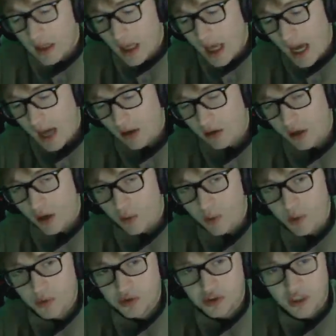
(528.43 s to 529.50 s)
I don't know. We
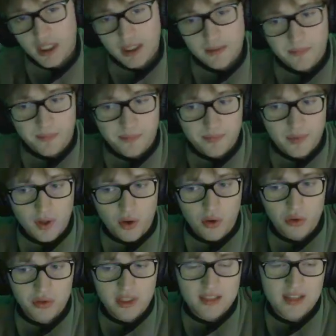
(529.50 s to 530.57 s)
will see.
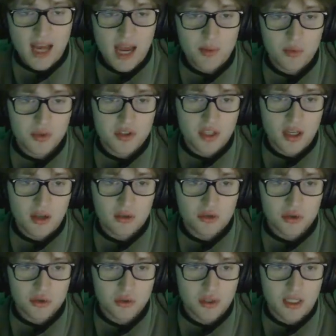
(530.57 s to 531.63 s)
Only time will tell,
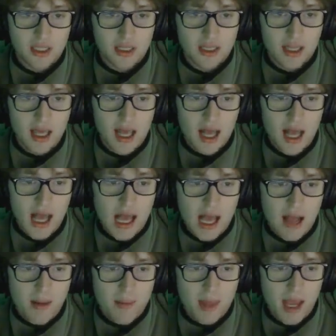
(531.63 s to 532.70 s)
truly.
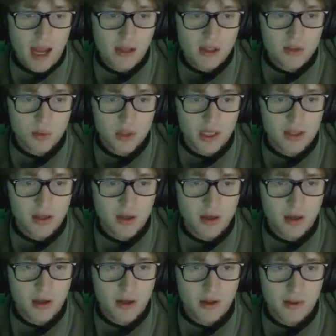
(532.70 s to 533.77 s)
I just wanted
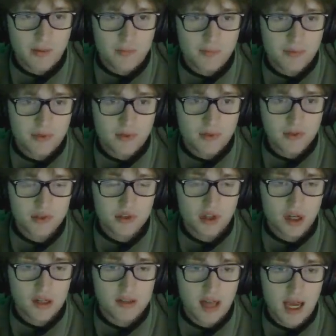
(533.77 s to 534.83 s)
to
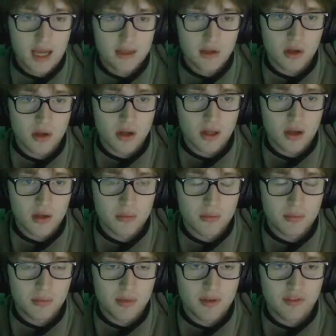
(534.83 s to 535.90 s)
start a dialogue on
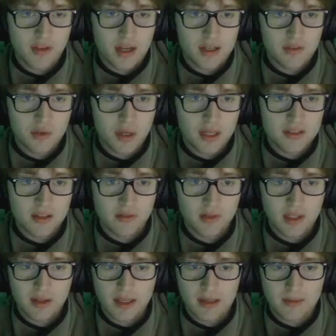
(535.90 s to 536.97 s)
if any of you guys have
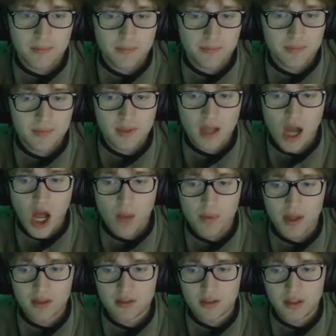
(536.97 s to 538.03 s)
any like
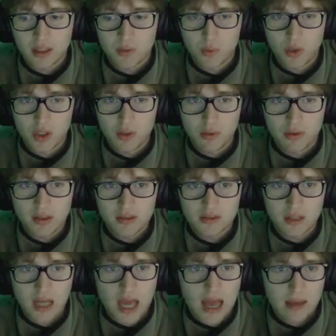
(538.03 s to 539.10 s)
comments on like what you think is
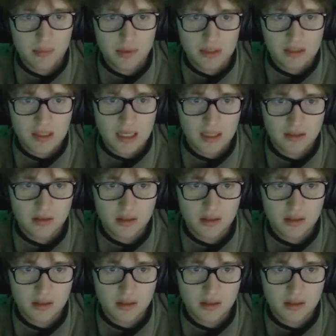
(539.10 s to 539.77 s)
going to happen in the next